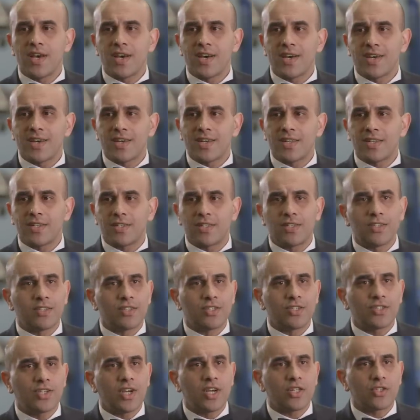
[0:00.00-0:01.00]
Uh, the,
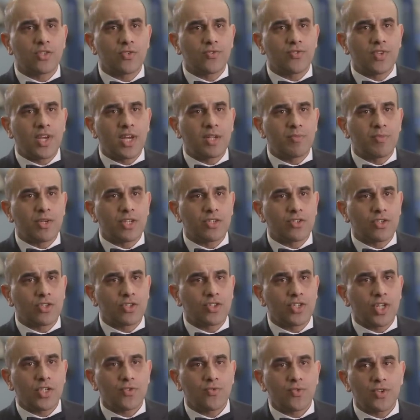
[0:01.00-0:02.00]
the, chance of that being
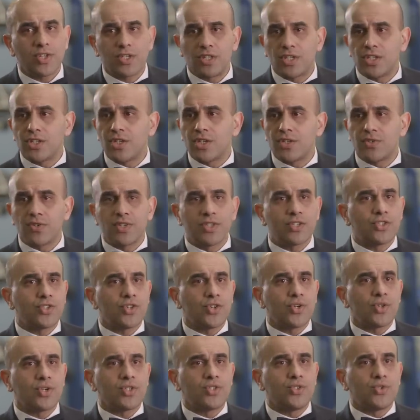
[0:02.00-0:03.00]
successful in degenerated
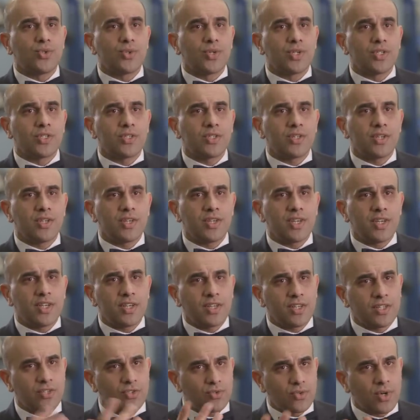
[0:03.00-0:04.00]
jo joint
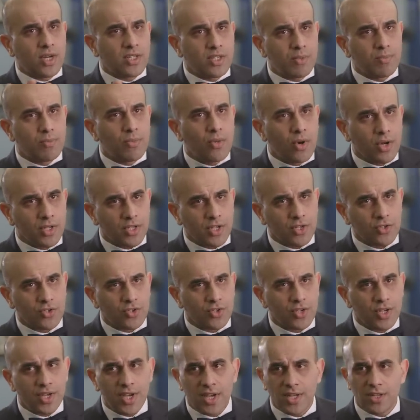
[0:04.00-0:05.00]
is rather
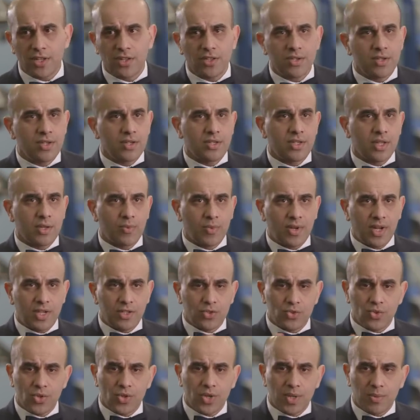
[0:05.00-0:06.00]
modest. And the third thing when
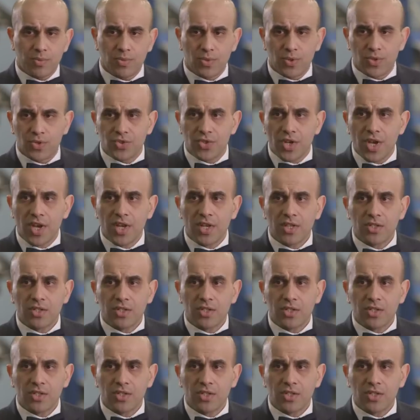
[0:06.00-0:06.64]
I saw him was